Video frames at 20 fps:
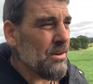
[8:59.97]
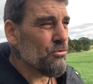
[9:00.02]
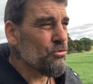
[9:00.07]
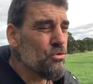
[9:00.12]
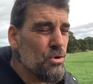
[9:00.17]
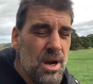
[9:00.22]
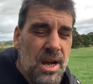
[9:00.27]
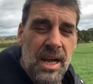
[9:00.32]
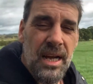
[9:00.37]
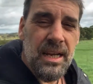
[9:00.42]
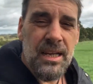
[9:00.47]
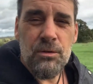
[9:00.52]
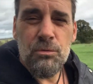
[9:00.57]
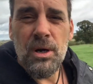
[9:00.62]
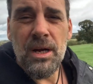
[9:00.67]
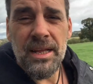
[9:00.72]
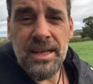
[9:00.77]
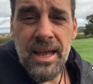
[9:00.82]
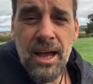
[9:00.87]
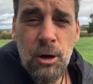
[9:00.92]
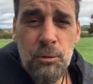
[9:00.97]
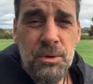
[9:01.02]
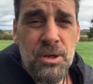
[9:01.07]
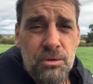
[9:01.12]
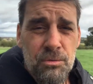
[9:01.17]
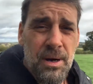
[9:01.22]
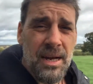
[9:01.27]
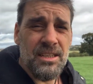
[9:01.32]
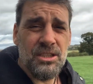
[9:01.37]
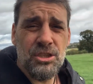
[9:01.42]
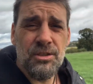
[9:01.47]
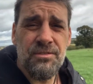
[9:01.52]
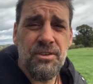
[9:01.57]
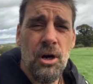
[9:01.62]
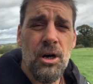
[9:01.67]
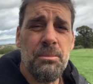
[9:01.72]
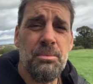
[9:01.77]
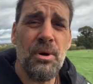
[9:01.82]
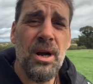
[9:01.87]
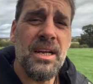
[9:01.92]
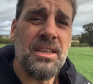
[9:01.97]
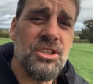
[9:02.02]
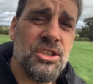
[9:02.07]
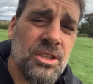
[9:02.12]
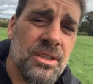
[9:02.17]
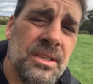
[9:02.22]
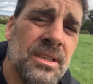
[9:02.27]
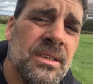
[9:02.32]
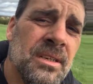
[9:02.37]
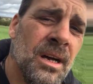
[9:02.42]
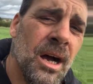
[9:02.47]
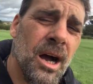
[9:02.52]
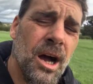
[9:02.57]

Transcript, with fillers: really, really help you raise your vibration. I